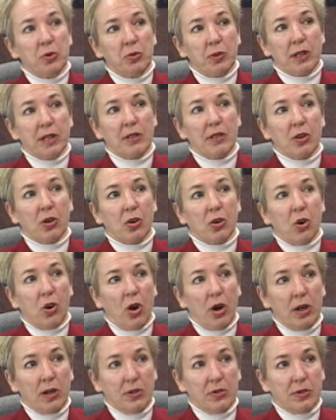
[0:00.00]
sure. It's a
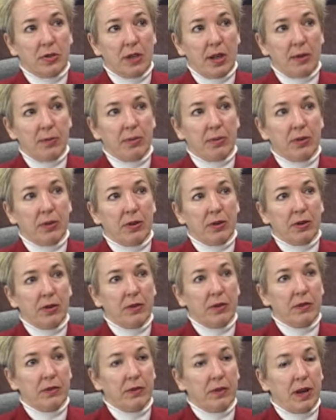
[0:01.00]
large
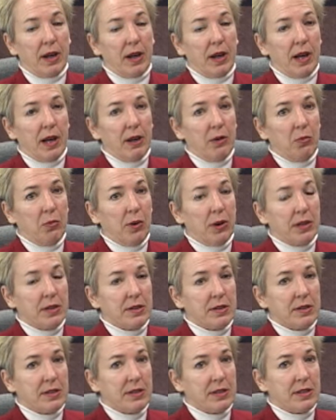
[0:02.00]
number. I want
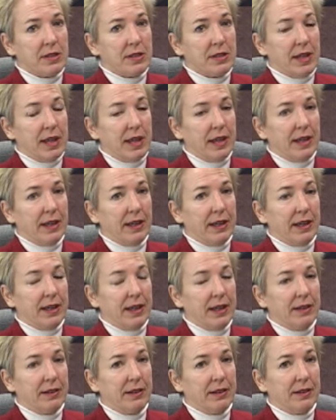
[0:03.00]
to say,
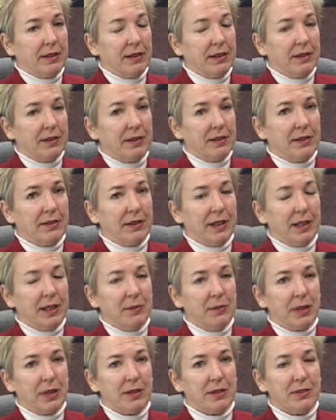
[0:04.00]
and
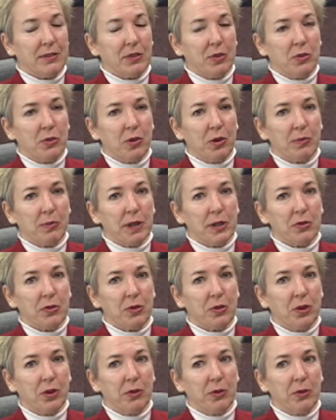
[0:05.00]
anybody that's a York
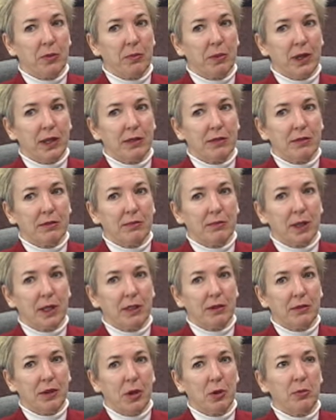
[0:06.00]
Master Gardener
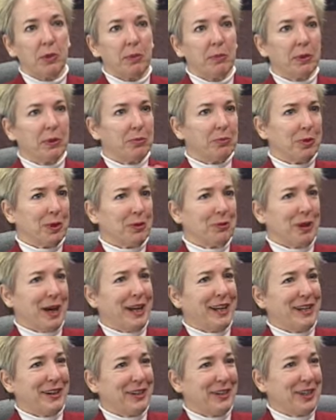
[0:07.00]
might kill me, but
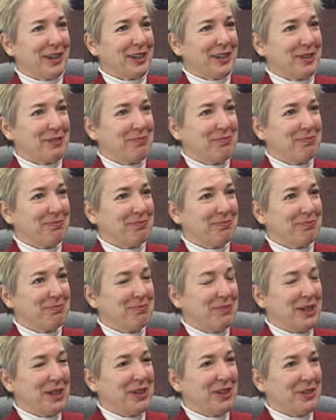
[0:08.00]
at a
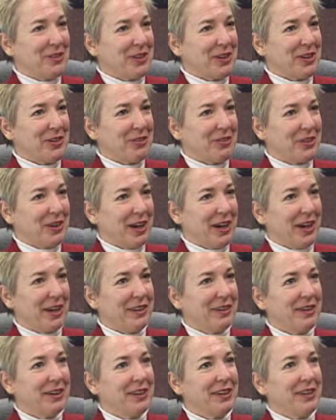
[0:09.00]
meeting the other
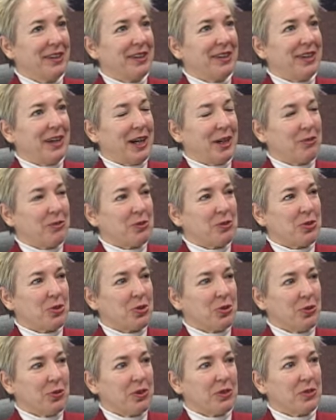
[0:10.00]
night, I was
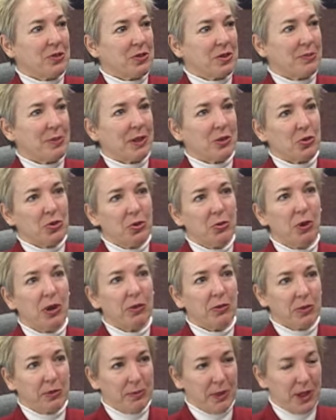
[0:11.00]
told that there's about
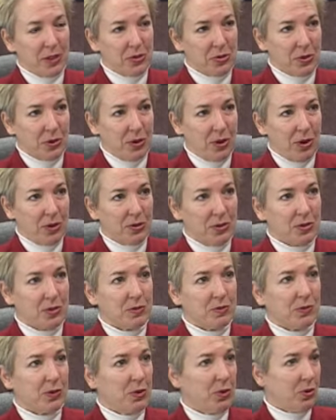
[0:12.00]
200 Master Gardeners
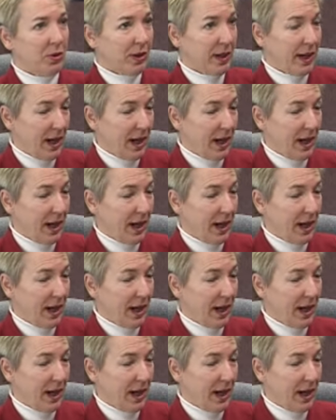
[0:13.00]
for York